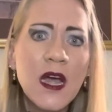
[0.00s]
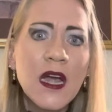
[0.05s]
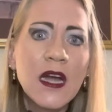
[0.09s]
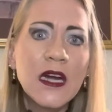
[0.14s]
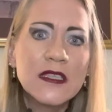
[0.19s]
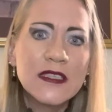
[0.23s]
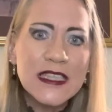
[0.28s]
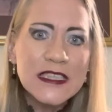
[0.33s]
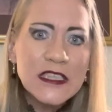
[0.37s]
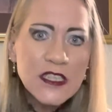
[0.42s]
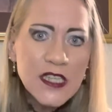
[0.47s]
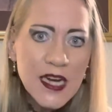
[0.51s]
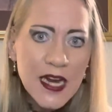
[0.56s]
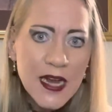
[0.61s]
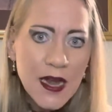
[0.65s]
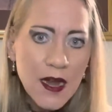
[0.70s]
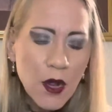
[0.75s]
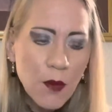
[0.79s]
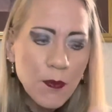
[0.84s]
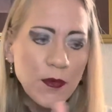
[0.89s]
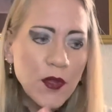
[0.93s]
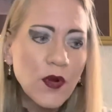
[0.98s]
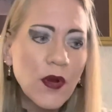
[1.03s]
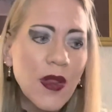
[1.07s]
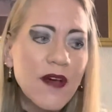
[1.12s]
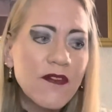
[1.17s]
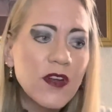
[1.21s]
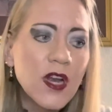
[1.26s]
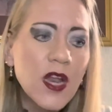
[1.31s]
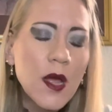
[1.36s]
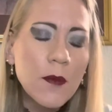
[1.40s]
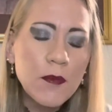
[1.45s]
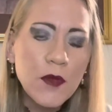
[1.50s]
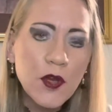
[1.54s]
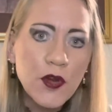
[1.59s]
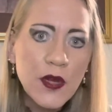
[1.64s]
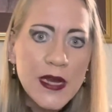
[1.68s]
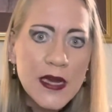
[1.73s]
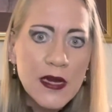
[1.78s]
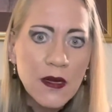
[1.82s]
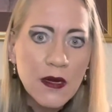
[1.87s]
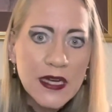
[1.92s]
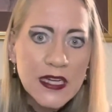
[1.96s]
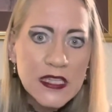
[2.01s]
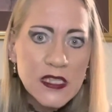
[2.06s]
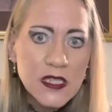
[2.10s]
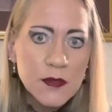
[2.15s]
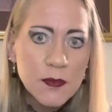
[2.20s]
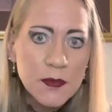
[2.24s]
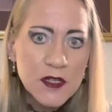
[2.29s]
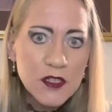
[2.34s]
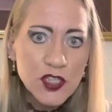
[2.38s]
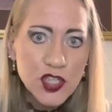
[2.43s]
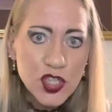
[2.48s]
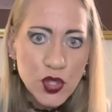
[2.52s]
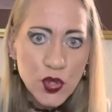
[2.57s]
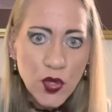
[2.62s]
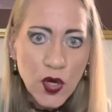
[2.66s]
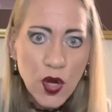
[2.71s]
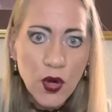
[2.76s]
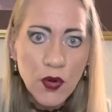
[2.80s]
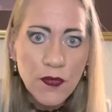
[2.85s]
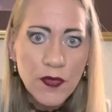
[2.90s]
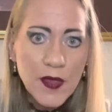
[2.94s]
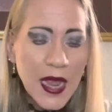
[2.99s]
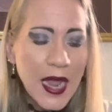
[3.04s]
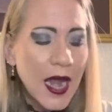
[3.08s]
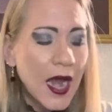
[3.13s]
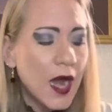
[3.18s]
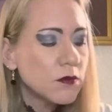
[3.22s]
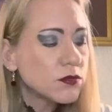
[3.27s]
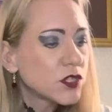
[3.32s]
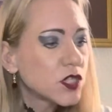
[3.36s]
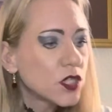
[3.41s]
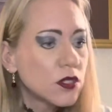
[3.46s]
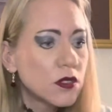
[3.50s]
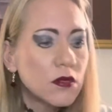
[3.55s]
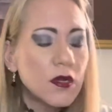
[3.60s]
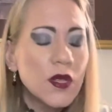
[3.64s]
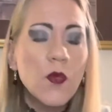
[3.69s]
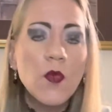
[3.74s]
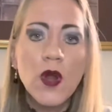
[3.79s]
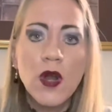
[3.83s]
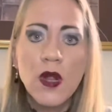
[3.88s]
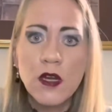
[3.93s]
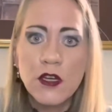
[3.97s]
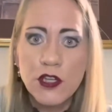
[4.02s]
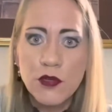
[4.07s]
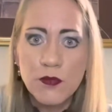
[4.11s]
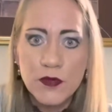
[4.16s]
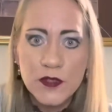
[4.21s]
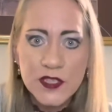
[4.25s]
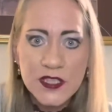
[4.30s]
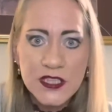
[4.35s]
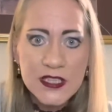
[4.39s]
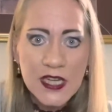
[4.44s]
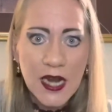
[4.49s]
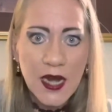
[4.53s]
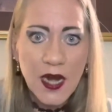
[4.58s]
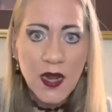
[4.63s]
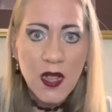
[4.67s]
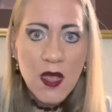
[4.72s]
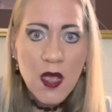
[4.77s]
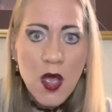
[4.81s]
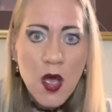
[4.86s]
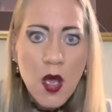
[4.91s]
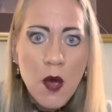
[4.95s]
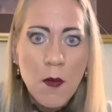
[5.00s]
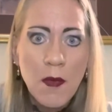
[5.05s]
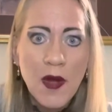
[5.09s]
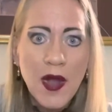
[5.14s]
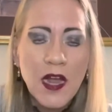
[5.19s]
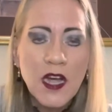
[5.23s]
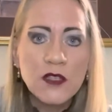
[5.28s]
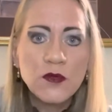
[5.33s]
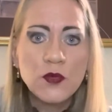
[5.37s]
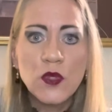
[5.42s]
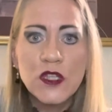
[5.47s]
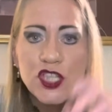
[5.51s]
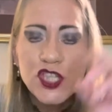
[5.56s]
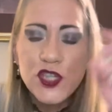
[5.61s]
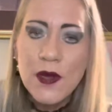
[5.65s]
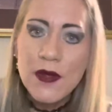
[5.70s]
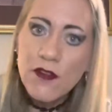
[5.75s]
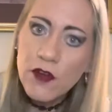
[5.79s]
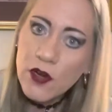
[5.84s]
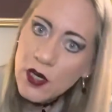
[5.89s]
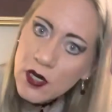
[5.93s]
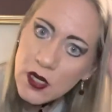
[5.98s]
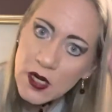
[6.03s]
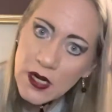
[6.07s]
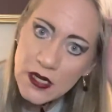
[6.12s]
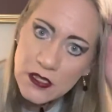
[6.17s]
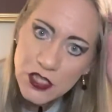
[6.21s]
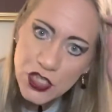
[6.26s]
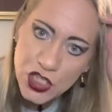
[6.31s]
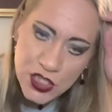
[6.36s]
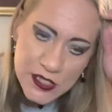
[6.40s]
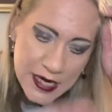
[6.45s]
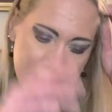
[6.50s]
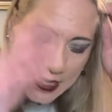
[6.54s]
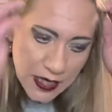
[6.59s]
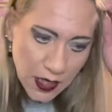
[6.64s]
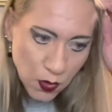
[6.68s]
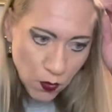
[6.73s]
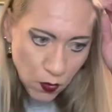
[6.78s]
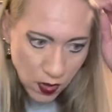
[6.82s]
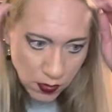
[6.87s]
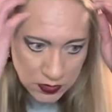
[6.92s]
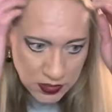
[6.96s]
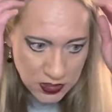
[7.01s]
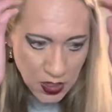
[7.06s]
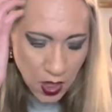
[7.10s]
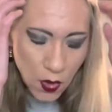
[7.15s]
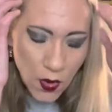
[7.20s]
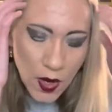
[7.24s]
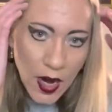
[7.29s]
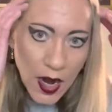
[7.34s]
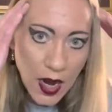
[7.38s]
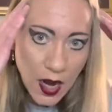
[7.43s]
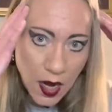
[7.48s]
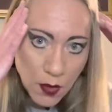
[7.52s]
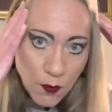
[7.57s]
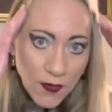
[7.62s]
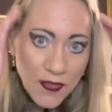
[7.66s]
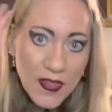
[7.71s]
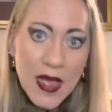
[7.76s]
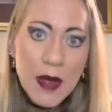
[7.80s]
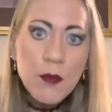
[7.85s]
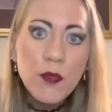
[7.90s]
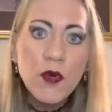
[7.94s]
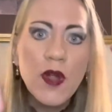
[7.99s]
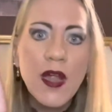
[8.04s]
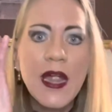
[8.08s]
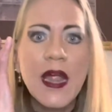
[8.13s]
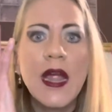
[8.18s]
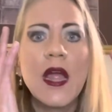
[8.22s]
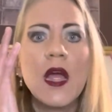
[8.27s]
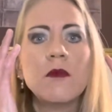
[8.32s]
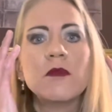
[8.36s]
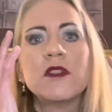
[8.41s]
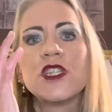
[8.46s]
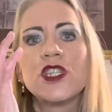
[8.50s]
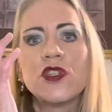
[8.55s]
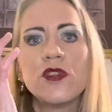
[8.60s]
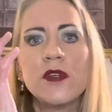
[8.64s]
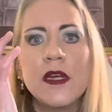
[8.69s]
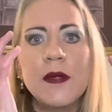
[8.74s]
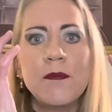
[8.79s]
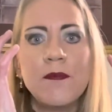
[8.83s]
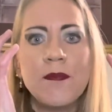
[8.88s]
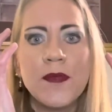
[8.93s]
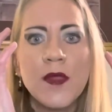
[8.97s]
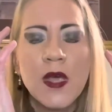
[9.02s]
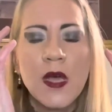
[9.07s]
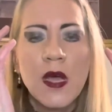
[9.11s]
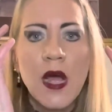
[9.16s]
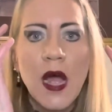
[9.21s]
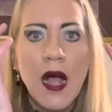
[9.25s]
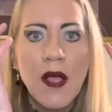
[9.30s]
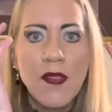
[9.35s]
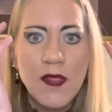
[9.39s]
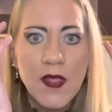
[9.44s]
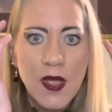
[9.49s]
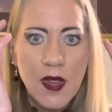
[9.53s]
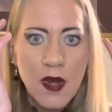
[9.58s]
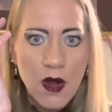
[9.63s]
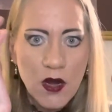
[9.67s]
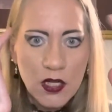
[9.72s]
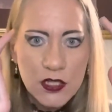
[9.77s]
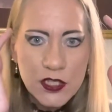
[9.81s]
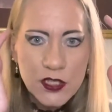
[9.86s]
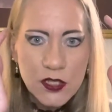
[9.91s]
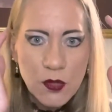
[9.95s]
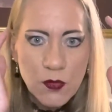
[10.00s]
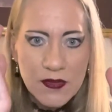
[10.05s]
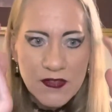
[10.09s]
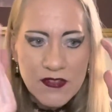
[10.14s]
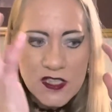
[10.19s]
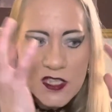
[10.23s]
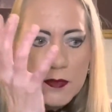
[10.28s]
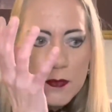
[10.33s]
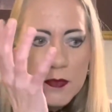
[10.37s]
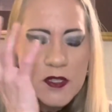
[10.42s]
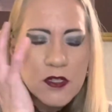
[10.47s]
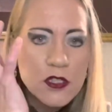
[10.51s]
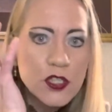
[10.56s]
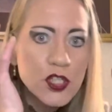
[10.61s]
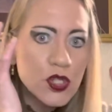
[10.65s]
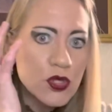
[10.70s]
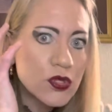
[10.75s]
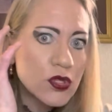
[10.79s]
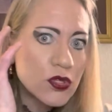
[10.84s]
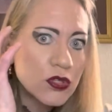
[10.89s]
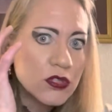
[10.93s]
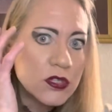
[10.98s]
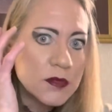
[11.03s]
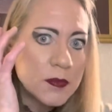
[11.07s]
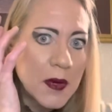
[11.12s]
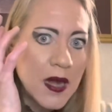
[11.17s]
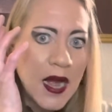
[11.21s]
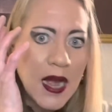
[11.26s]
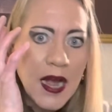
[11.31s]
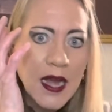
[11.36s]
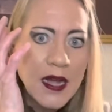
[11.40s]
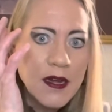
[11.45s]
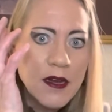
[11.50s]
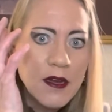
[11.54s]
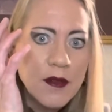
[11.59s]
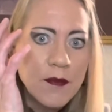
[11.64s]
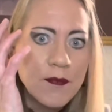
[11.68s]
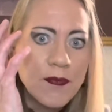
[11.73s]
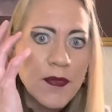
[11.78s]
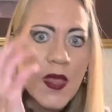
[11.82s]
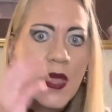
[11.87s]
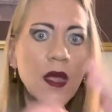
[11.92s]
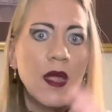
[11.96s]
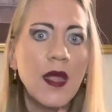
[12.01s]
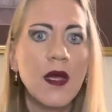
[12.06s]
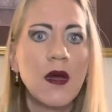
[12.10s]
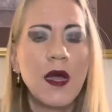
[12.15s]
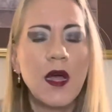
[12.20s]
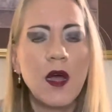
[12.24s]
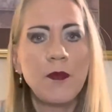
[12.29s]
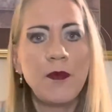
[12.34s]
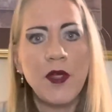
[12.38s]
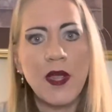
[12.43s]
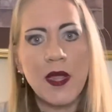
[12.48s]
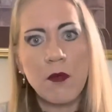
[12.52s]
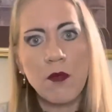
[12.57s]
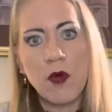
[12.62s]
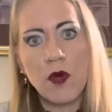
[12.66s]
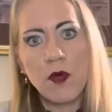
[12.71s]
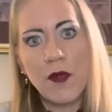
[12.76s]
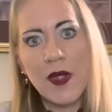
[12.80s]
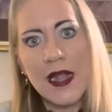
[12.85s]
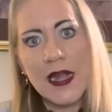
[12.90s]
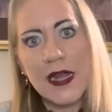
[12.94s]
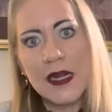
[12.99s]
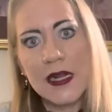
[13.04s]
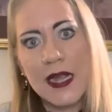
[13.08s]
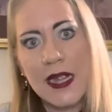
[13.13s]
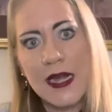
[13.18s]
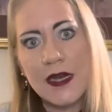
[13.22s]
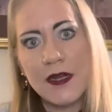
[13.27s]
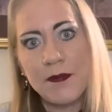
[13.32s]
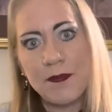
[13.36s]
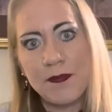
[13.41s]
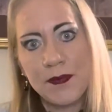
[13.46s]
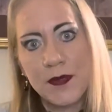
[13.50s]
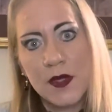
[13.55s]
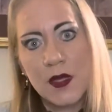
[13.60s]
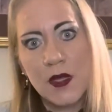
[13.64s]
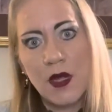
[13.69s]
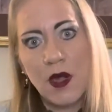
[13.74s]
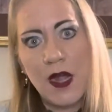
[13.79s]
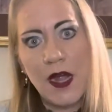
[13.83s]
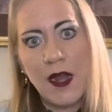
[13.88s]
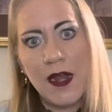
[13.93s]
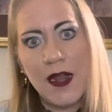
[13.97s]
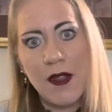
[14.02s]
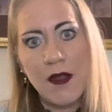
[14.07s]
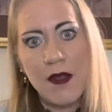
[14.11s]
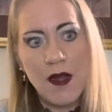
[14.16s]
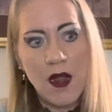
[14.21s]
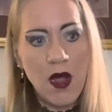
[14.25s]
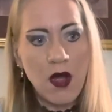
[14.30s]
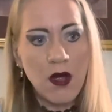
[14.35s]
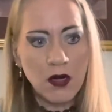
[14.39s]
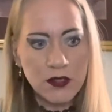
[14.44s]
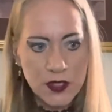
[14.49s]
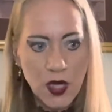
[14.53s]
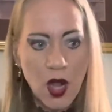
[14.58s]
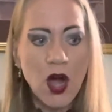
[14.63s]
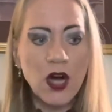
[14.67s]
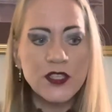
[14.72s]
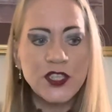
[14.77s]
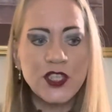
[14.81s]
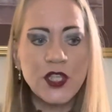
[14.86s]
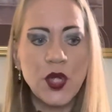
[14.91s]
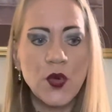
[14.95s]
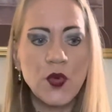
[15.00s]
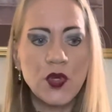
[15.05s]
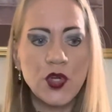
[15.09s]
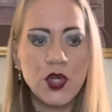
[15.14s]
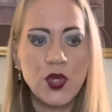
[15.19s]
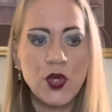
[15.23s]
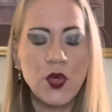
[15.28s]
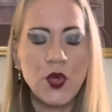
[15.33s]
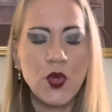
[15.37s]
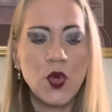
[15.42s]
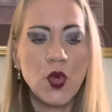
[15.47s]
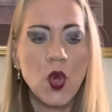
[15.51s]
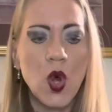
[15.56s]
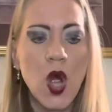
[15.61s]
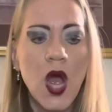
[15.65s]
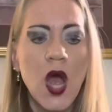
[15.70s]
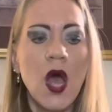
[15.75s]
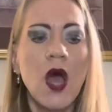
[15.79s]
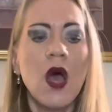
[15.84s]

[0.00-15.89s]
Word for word: because that's going to help you level up your healing and spiritual growth. Absolutely, 100%. Because once you have a good understanding of what was going on with that brain chemistry and then also with the spiritual truths behind it, it'll help you get more regulated. And then also to